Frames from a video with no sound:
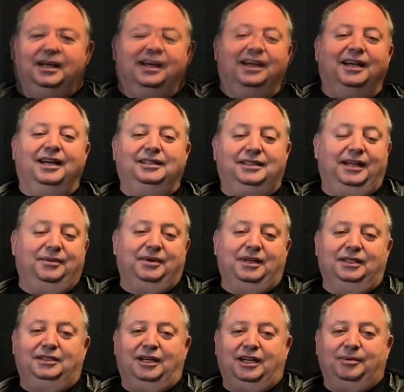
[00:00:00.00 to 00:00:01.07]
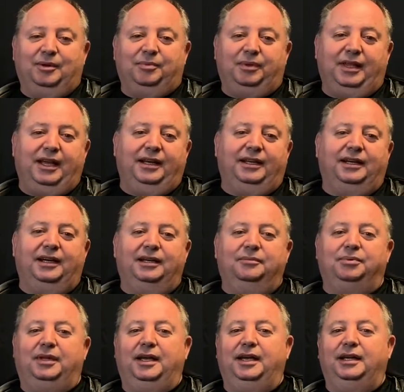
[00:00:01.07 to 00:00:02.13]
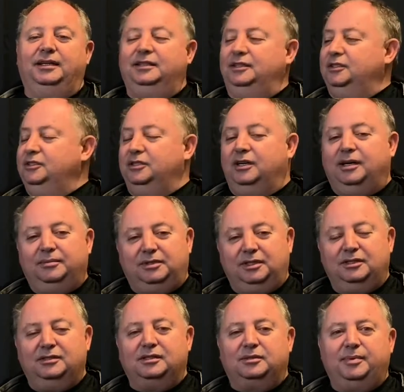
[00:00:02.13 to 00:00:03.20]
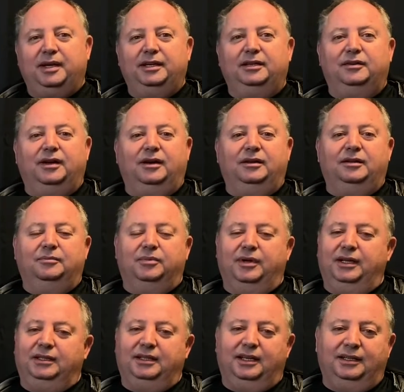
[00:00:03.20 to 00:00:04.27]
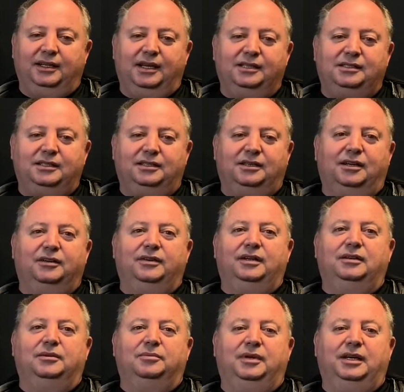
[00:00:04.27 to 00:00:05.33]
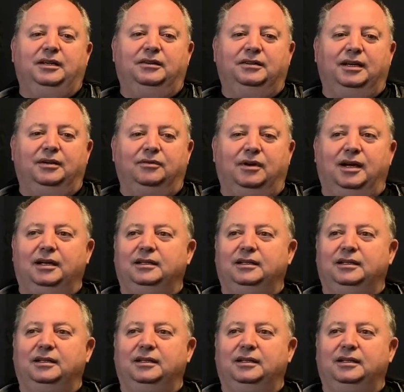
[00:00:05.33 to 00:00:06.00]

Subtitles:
Today we're going to talk about planning, how to plan your job to use expanding grout and break that nasty concrete or break out that rock